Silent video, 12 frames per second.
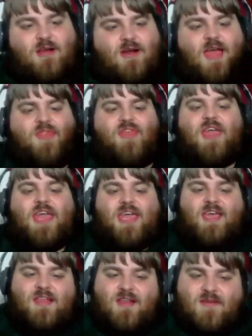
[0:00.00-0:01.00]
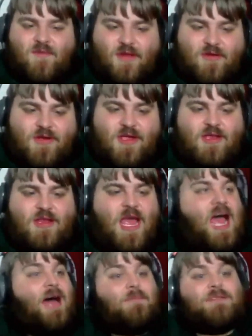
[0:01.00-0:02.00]
that trailer at the end of
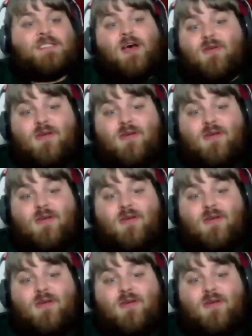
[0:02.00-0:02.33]
Logan.